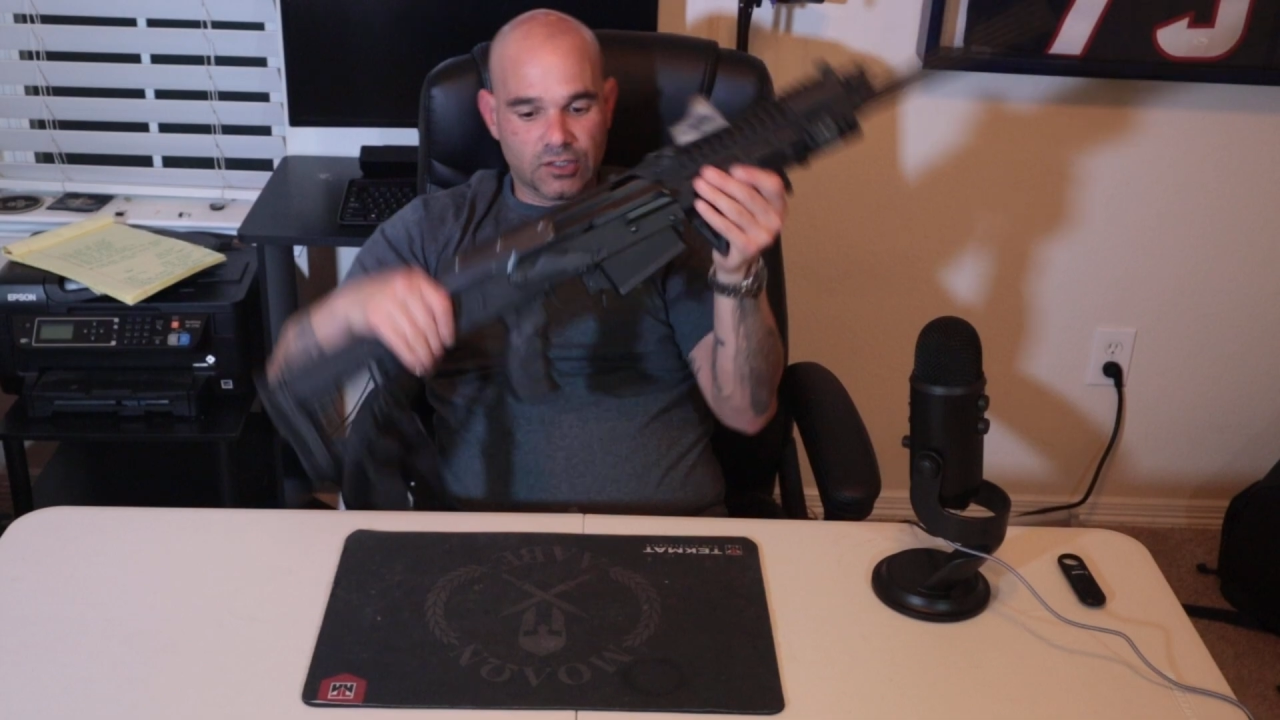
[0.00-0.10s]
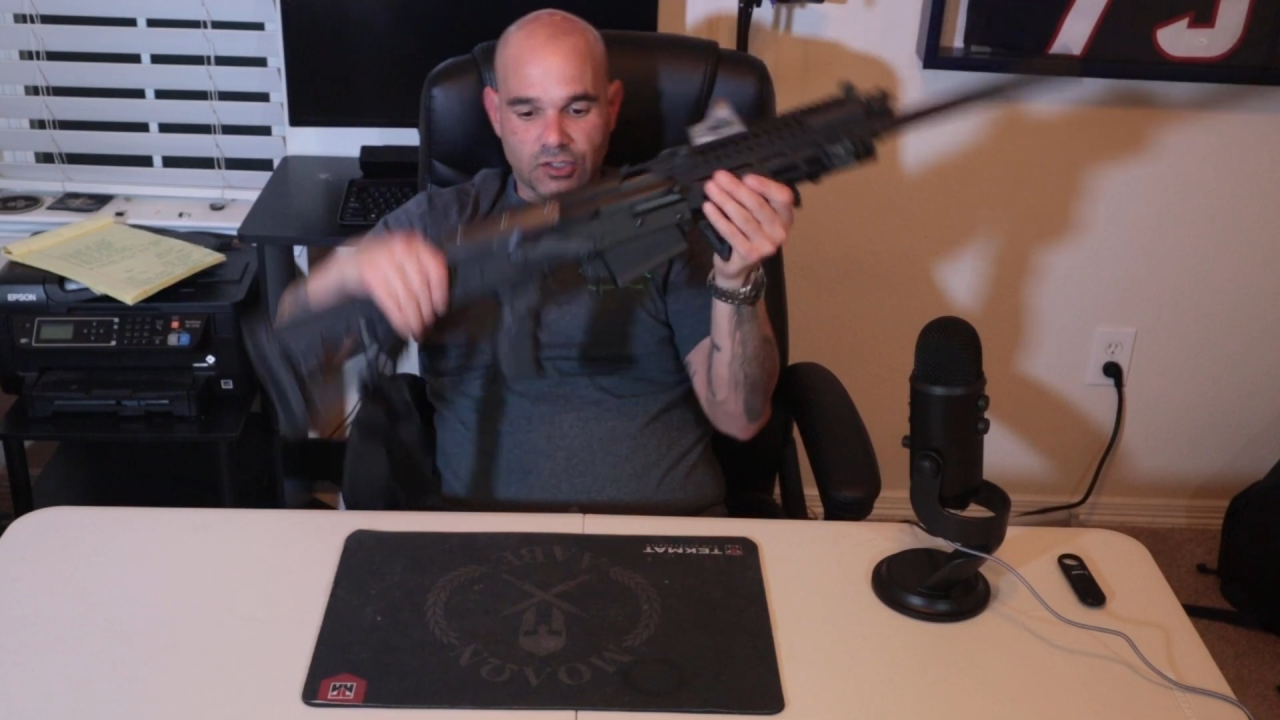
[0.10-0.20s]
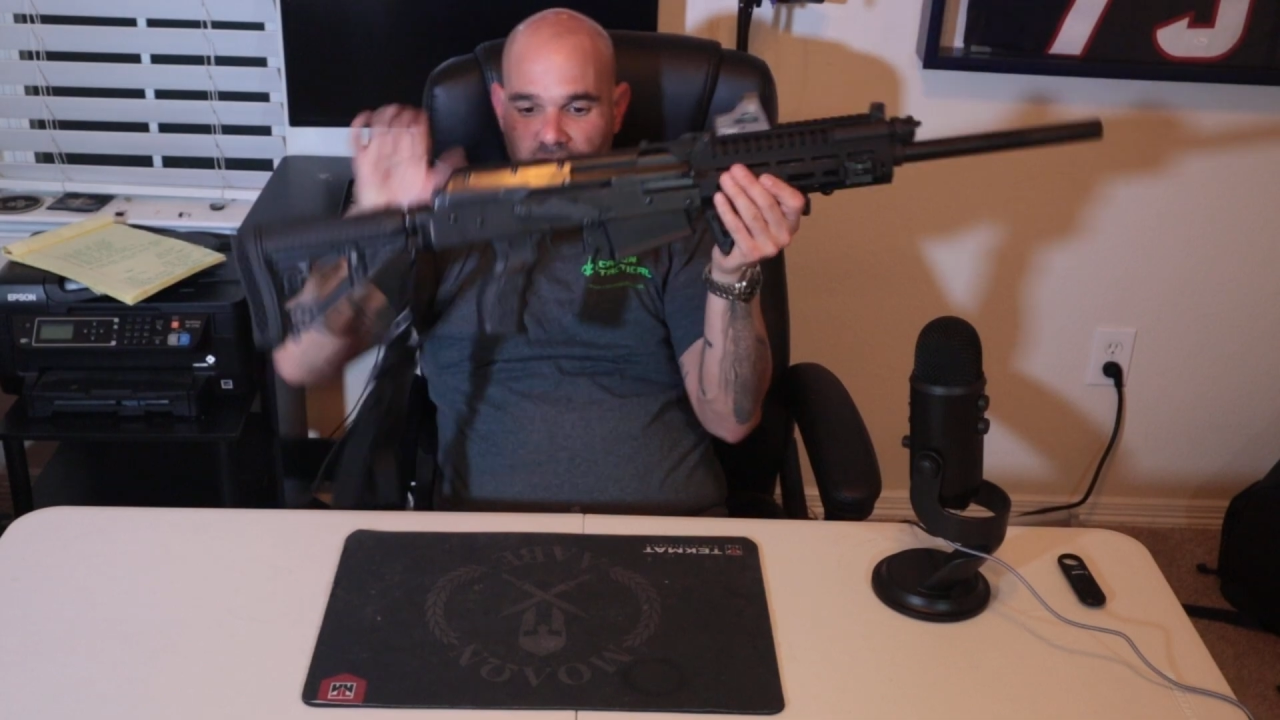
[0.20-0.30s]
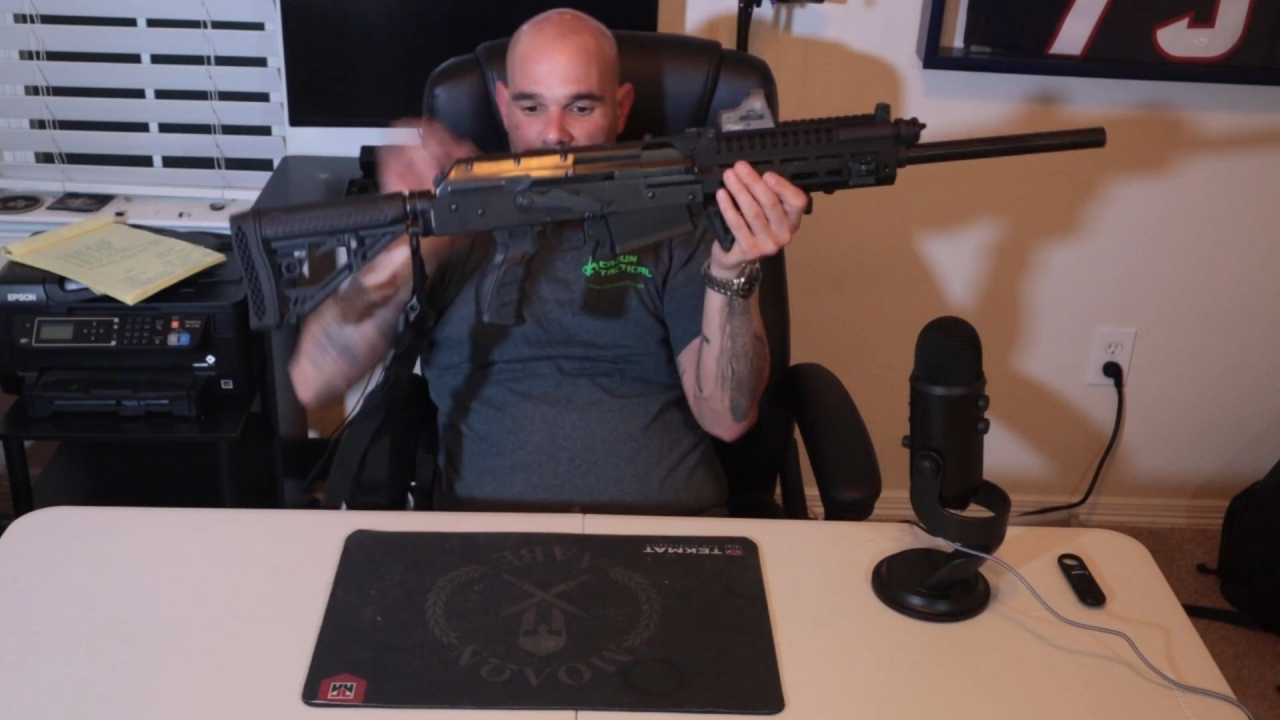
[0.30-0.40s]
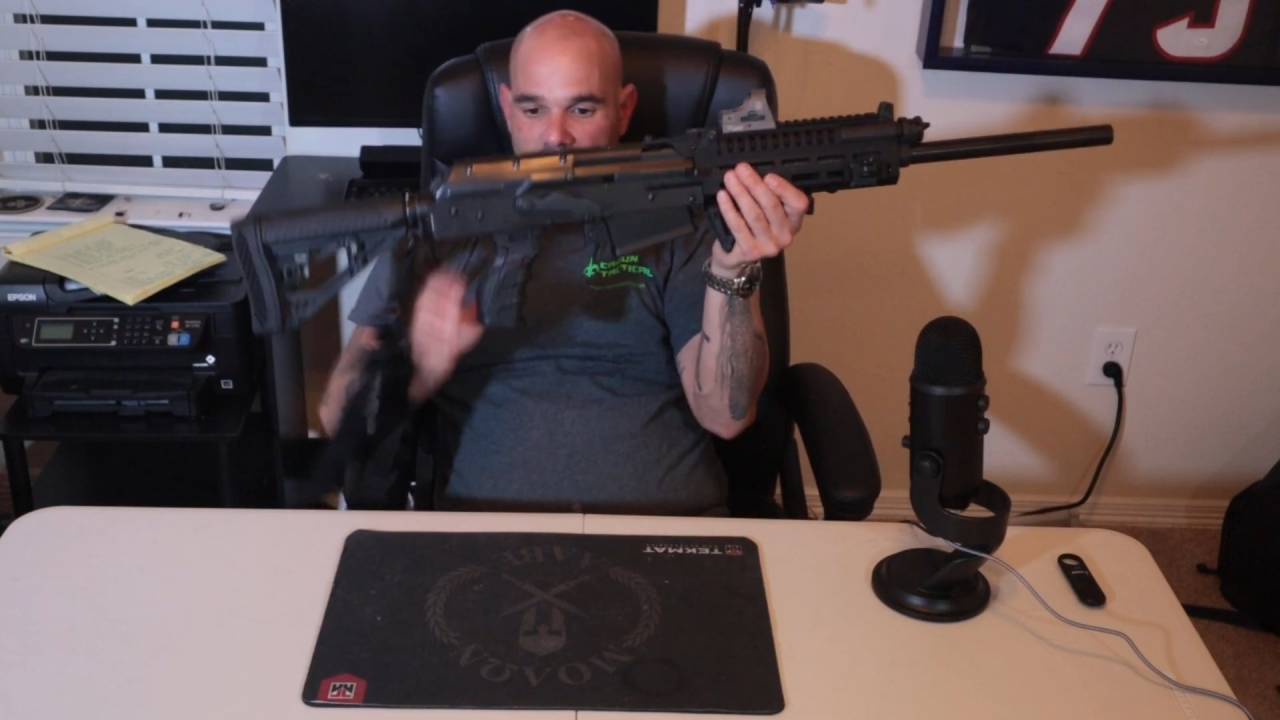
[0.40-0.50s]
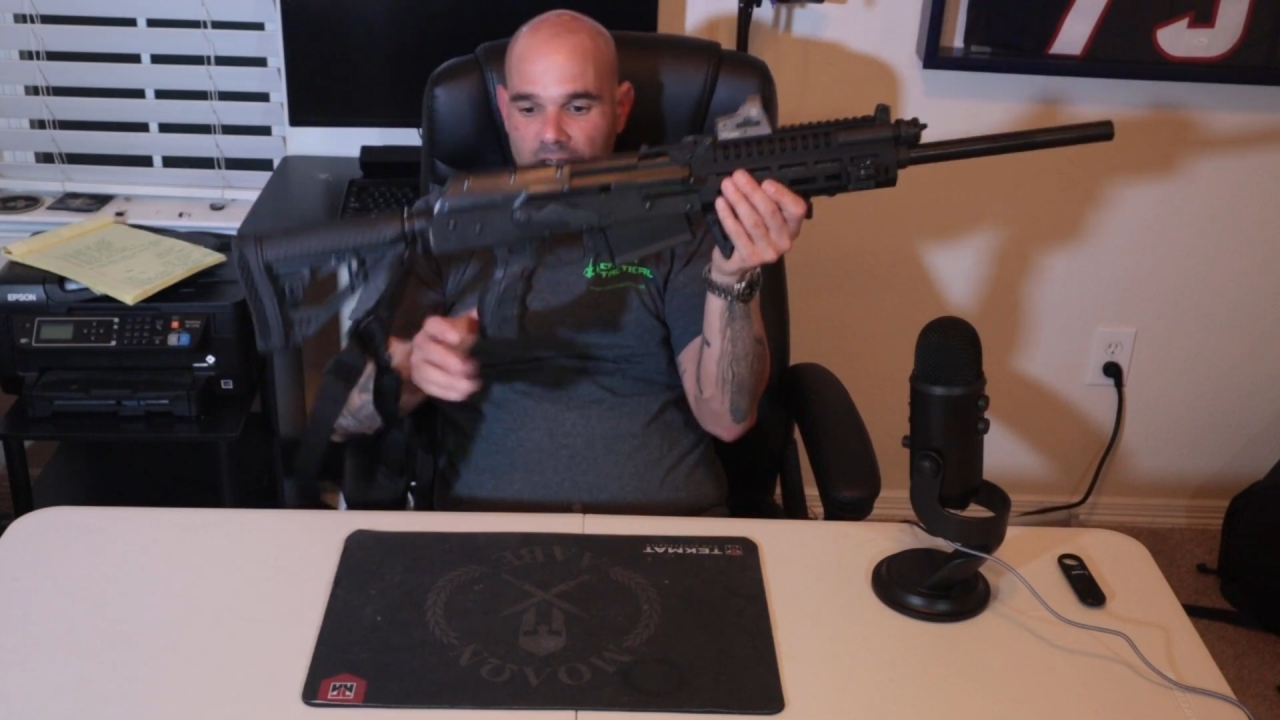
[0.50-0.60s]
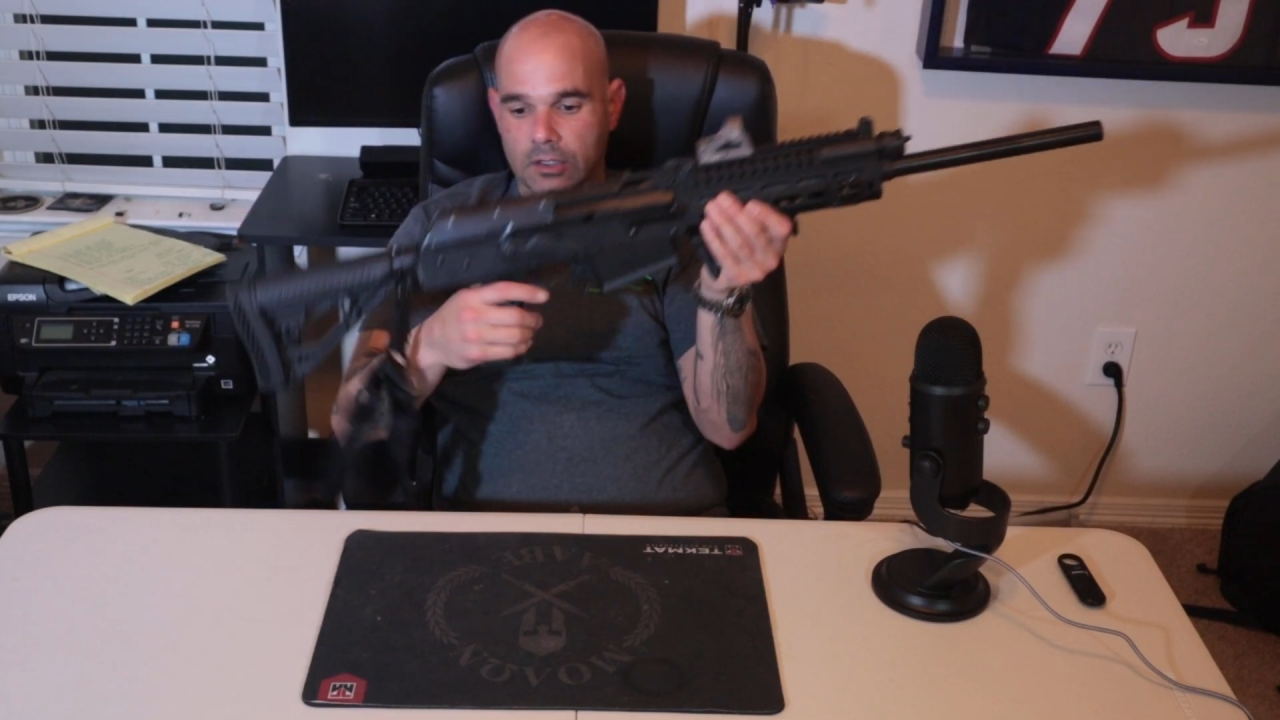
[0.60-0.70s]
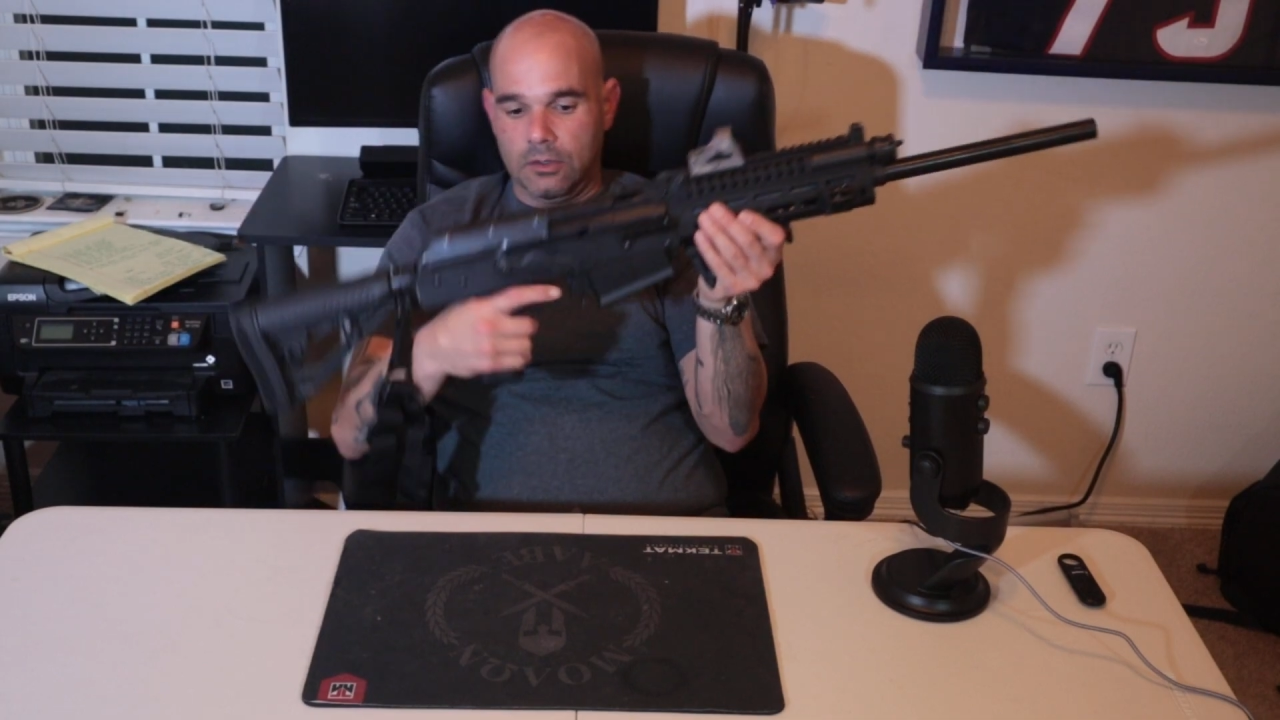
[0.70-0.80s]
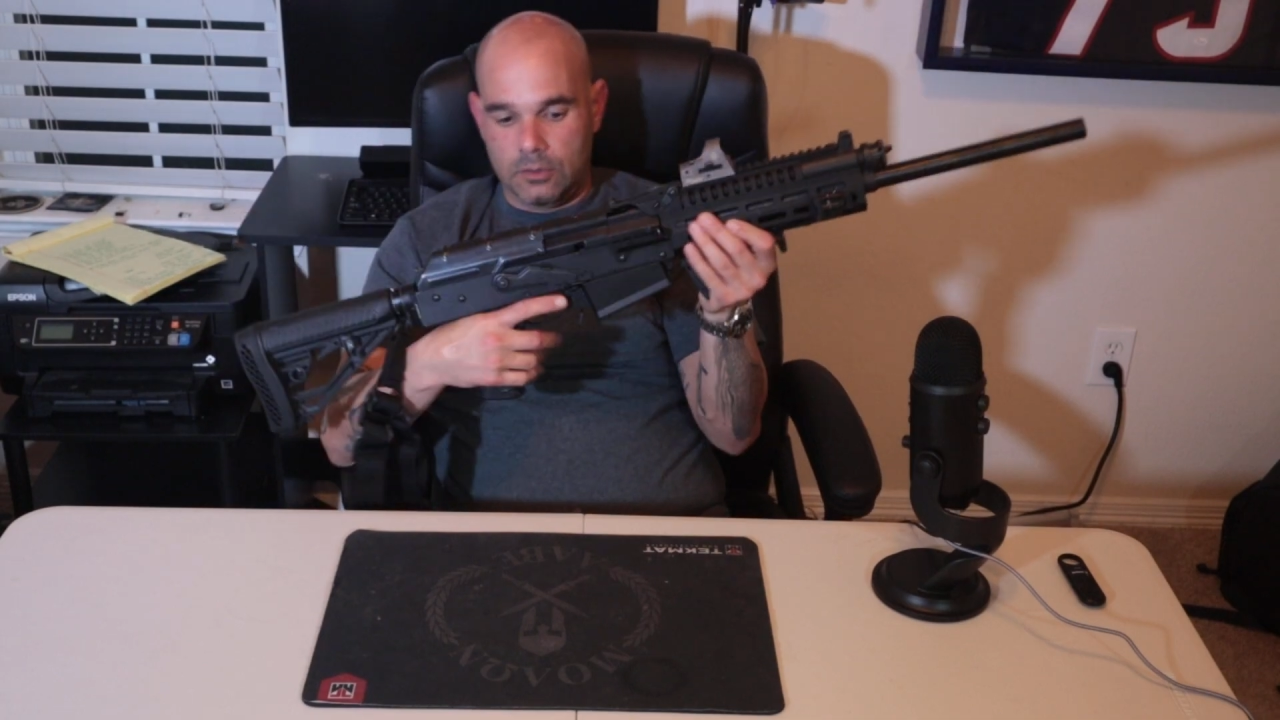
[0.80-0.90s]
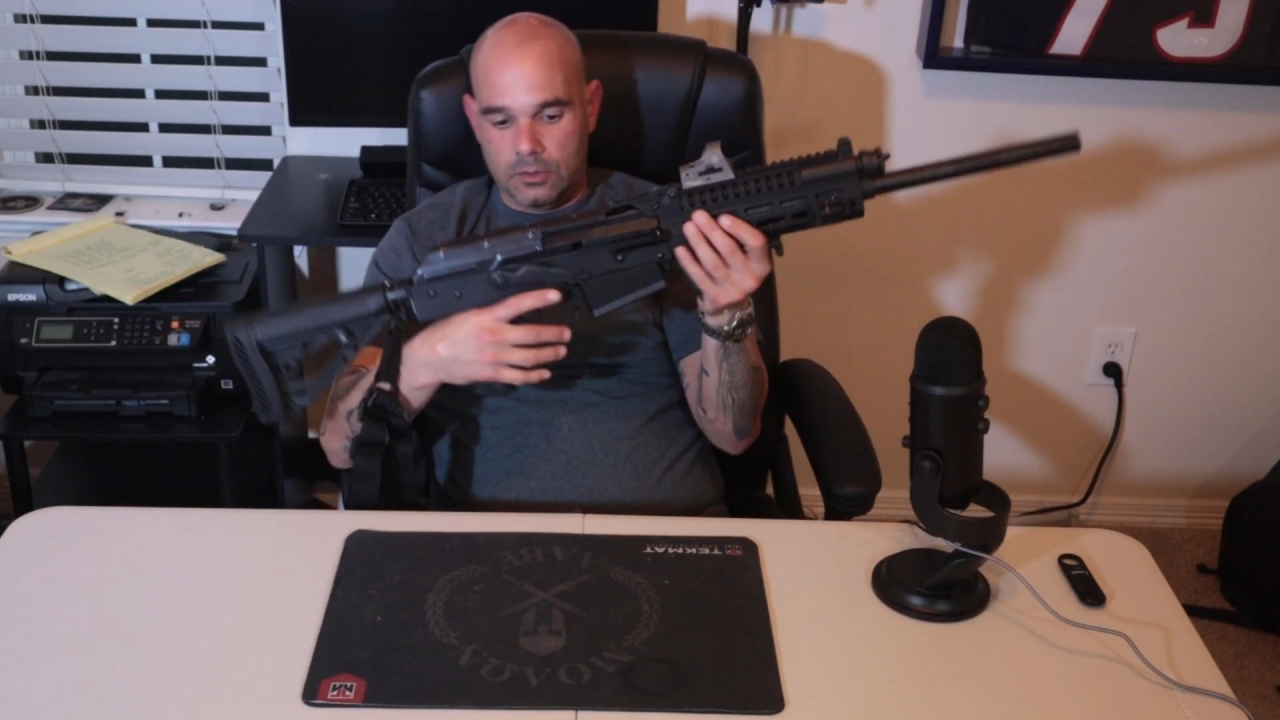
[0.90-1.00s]

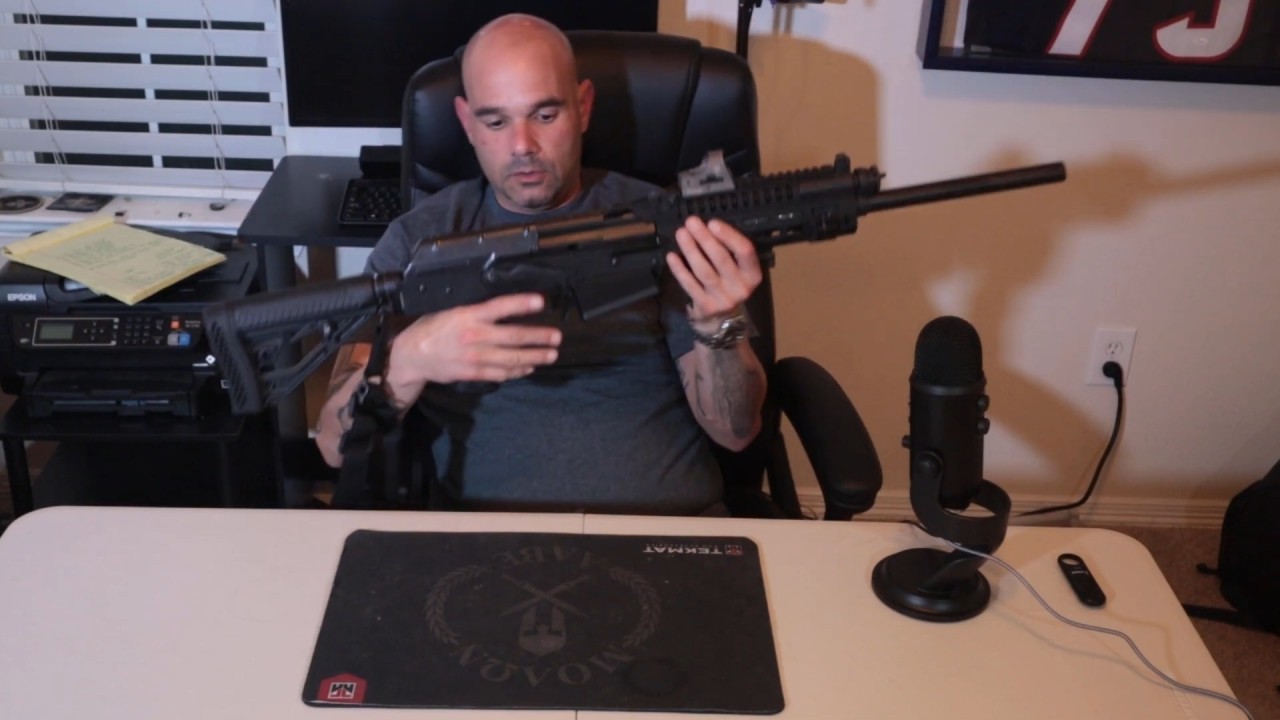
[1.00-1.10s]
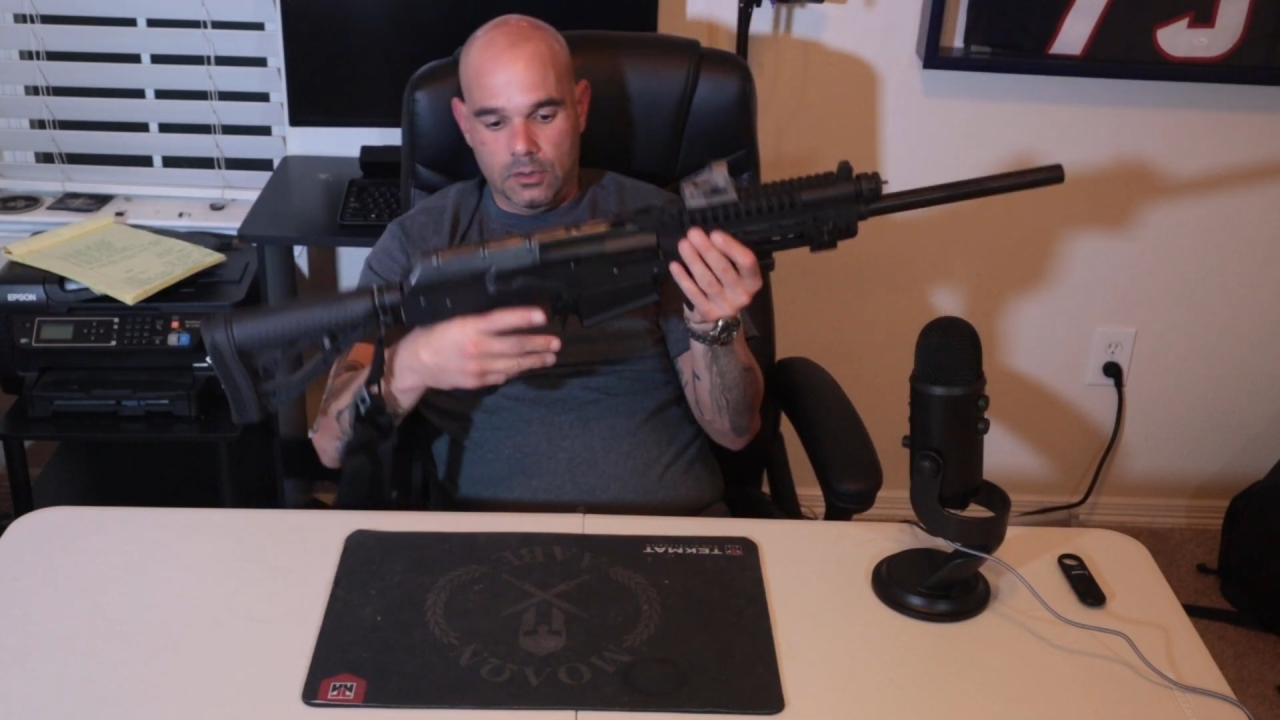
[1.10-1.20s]
still